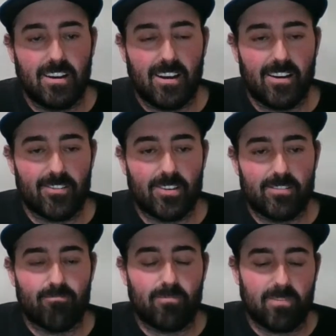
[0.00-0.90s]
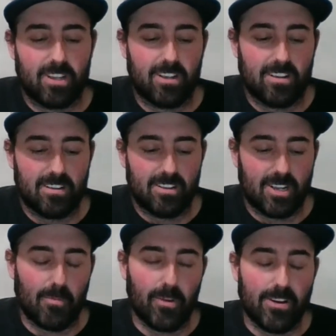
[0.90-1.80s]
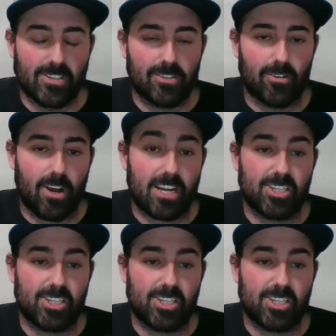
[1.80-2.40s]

A couple years ago,